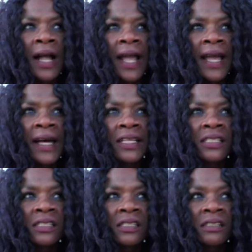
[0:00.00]

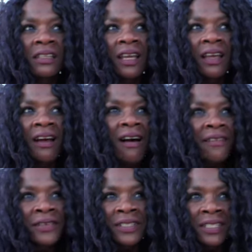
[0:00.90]
And
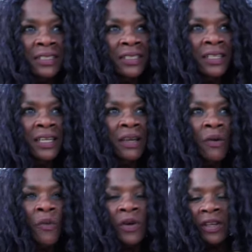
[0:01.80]
obviously,
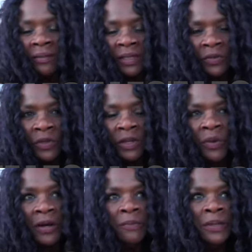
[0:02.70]
William didn't really
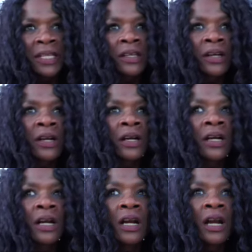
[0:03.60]
want to be there.
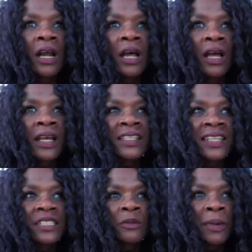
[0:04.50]
He's
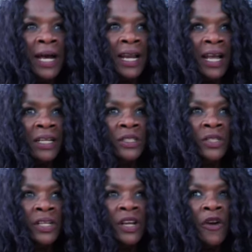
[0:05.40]
such a bad
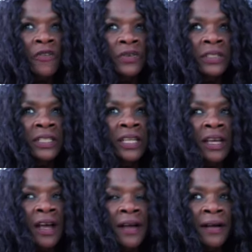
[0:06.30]
actor, he
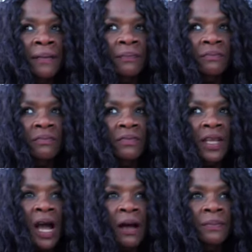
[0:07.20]
overly
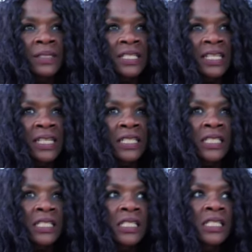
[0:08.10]
um,
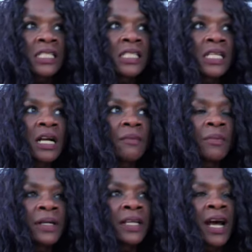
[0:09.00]
compensates.
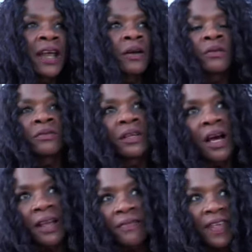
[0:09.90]
But I
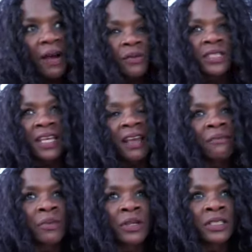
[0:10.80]
don't, if that was Kate
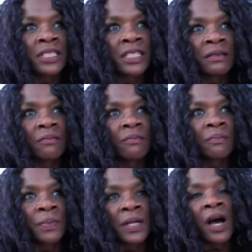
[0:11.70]

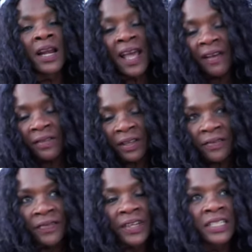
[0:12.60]
Middleton, beyond having a
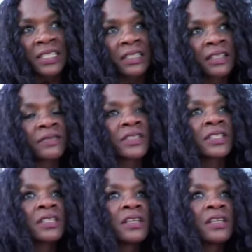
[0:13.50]
facelift,